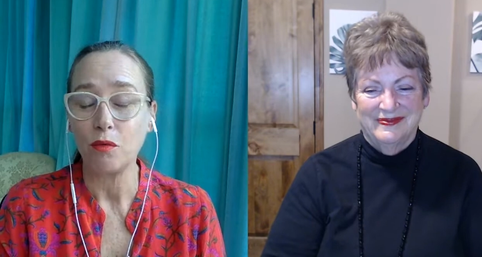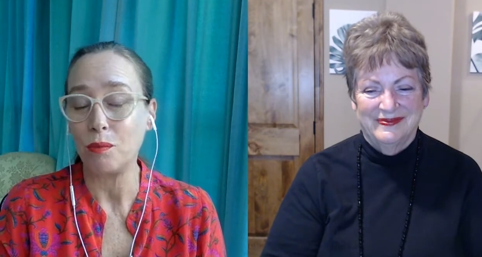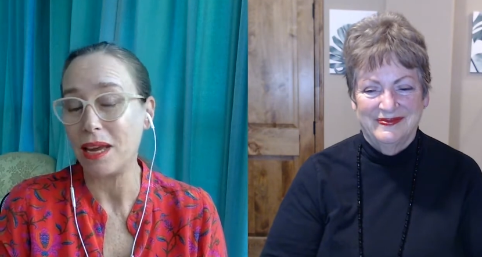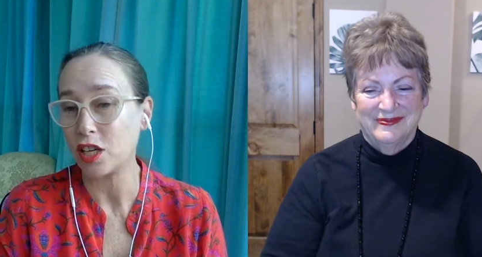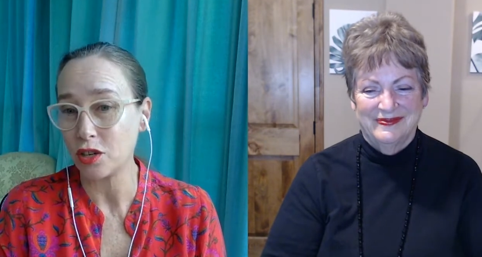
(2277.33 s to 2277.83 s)

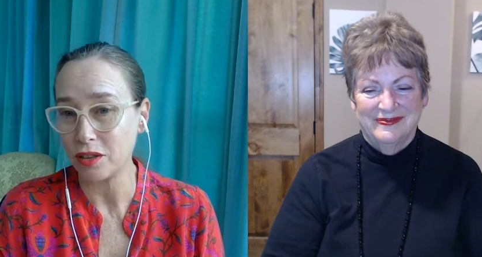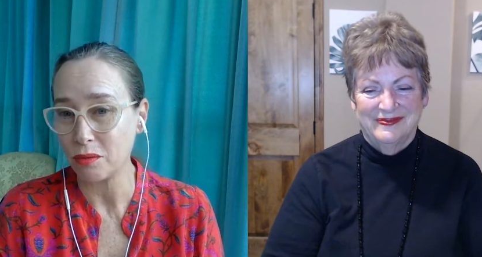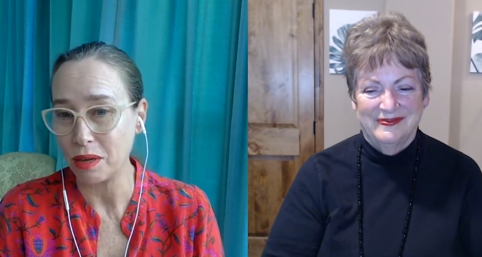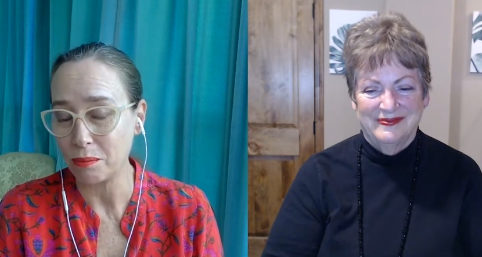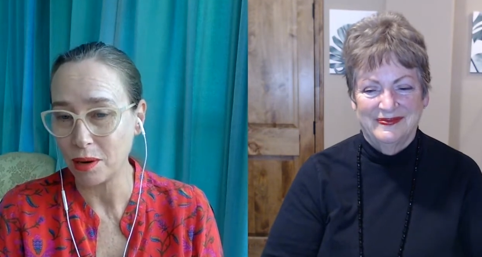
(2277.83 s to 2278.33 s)
Speaker 1: we'll make sure
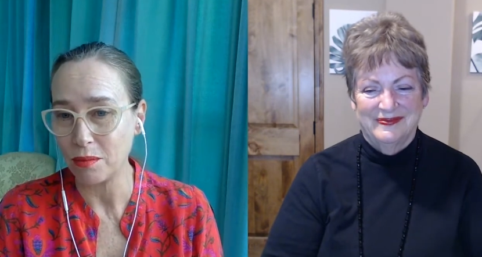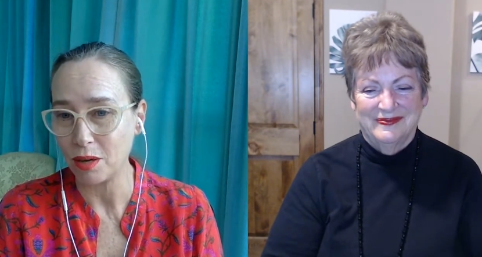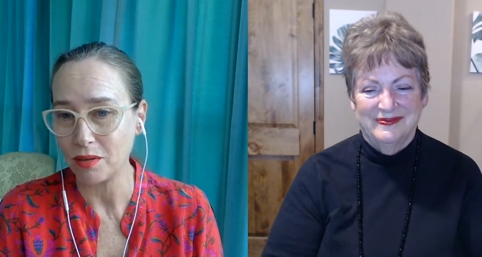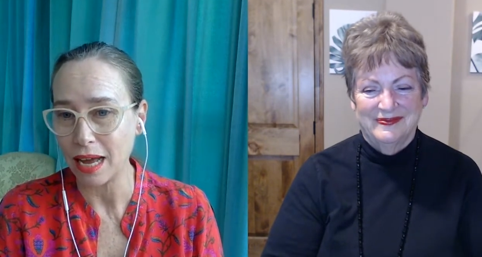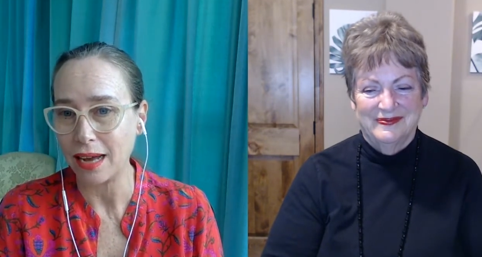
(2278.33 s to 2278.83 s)
that we
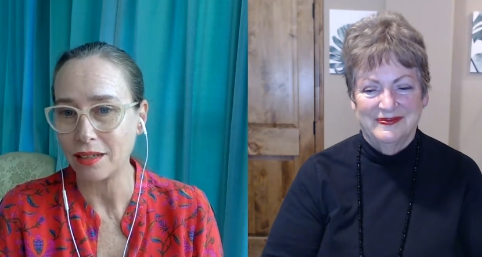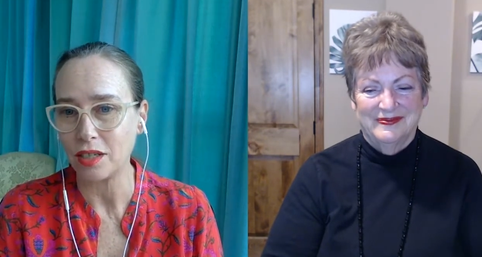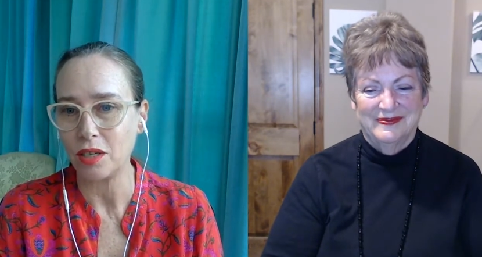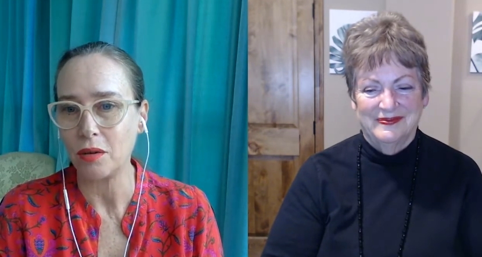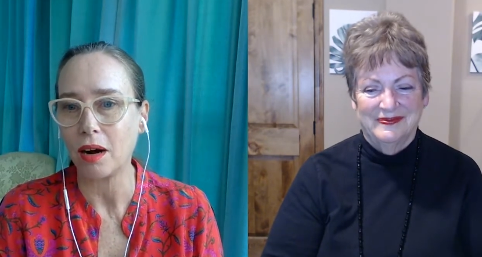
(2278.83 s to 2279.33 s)
promote that
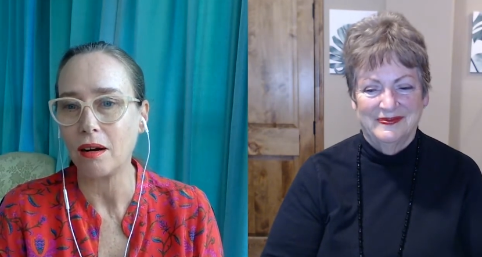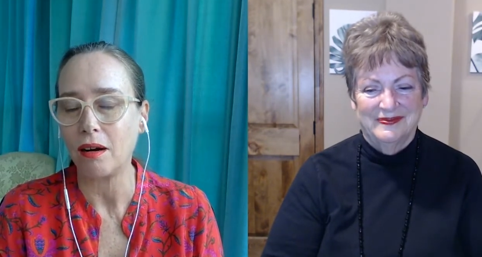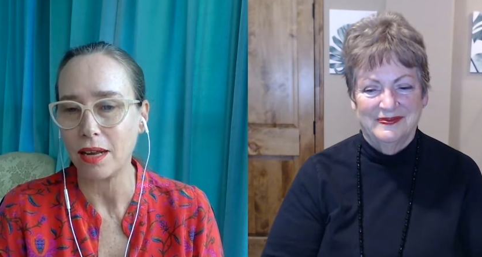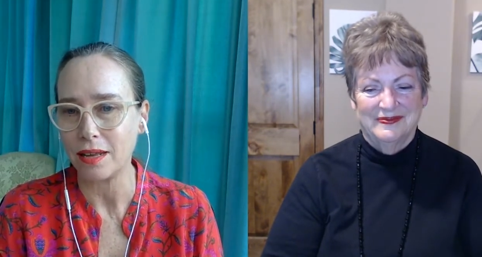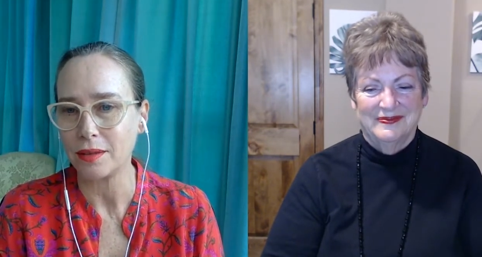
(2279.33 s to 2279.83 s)
to our
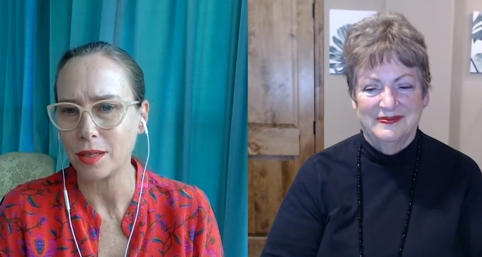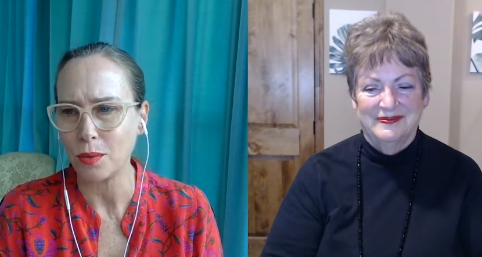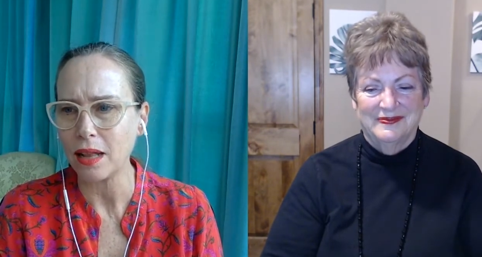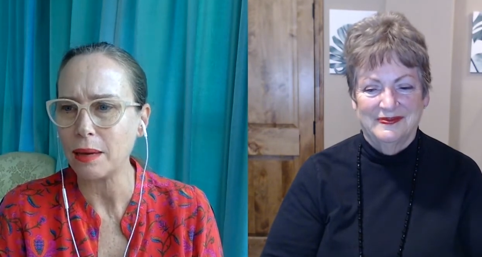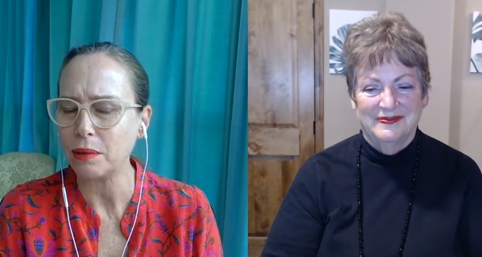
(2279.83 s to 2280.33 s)
audience as
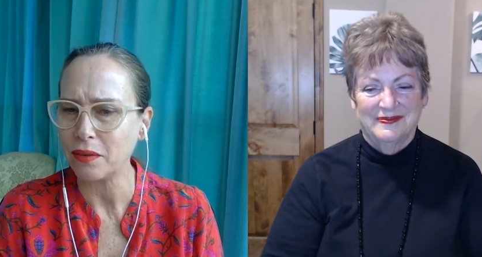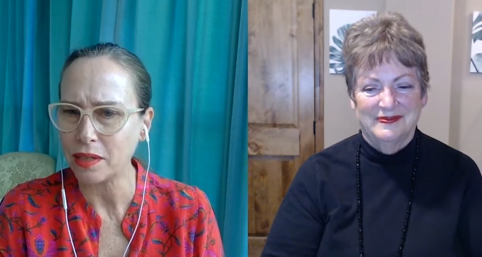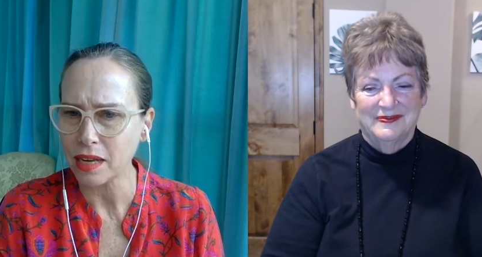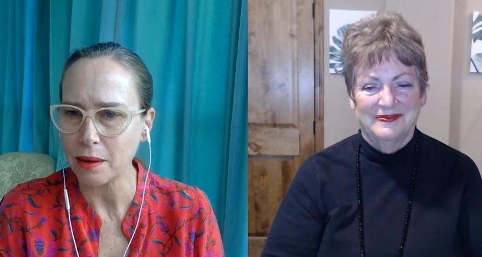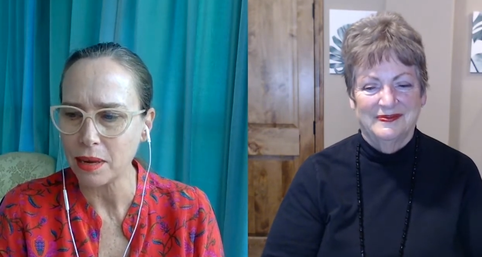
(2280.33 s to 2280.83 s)
well. I believe
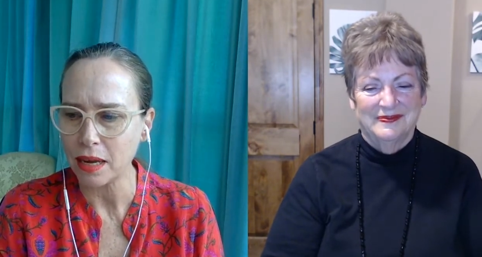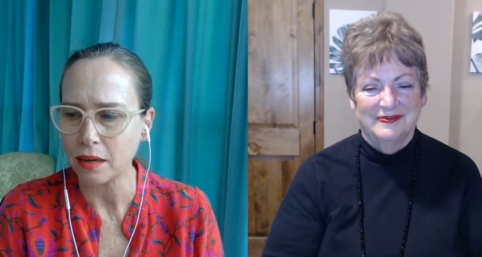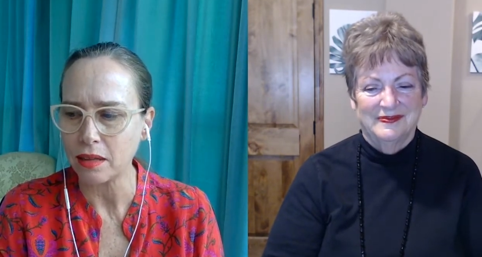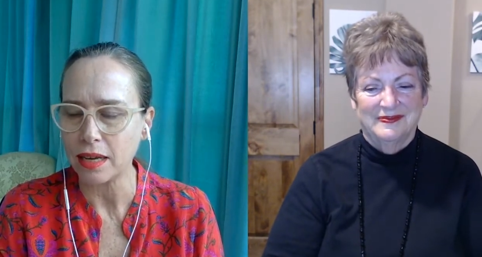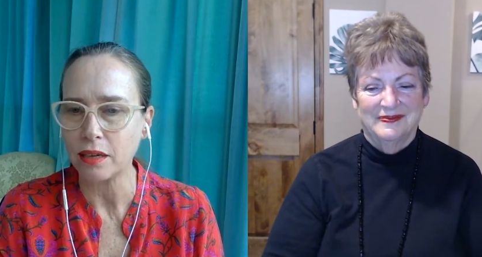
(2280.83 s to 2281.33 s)
it's coming out
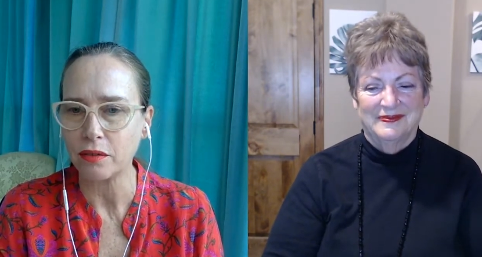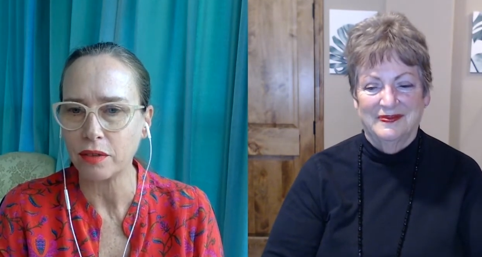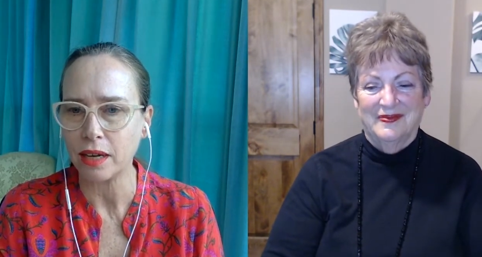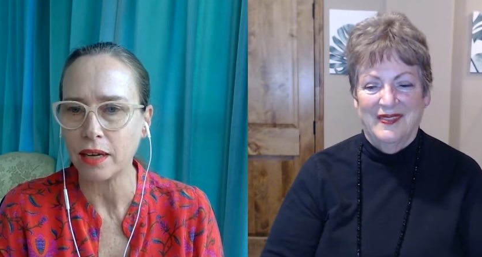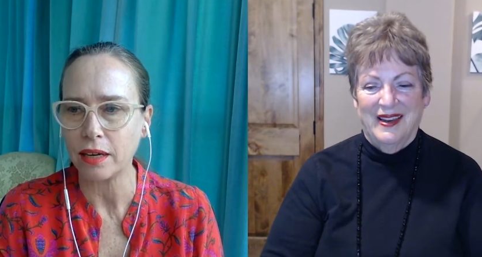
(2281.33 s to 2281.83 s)
in the end of
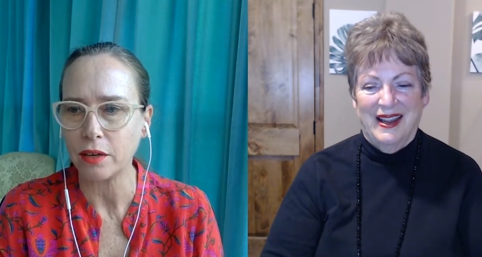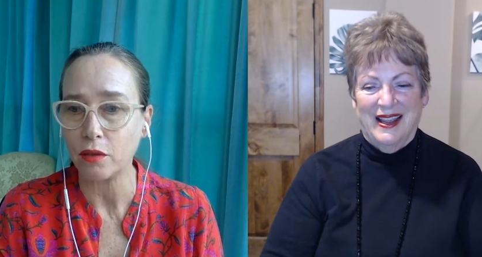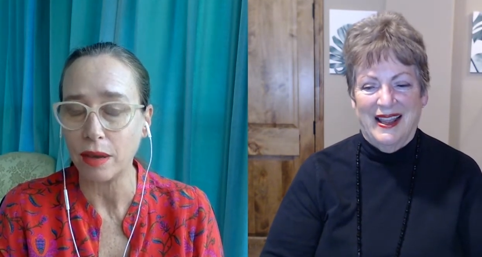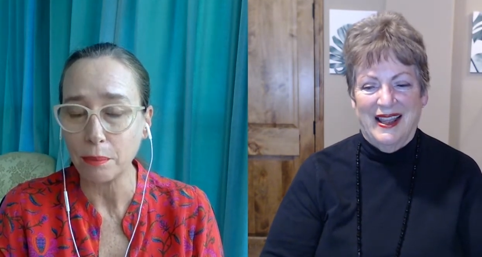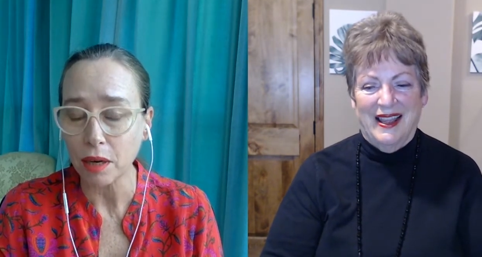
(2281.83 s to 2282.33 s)
uh,
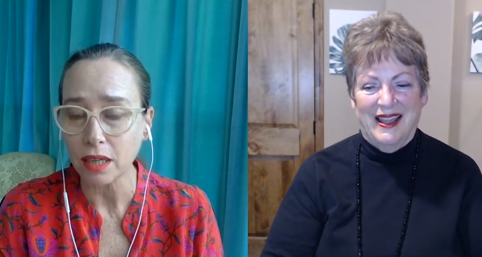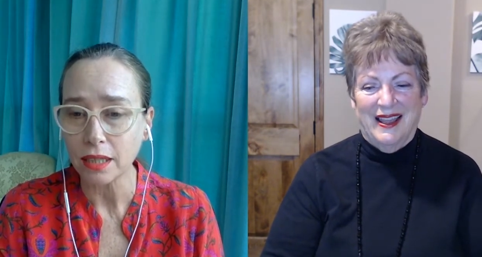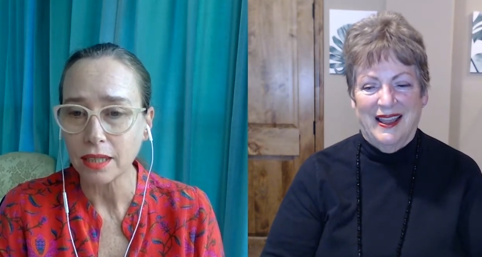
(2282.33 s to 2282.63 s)
November.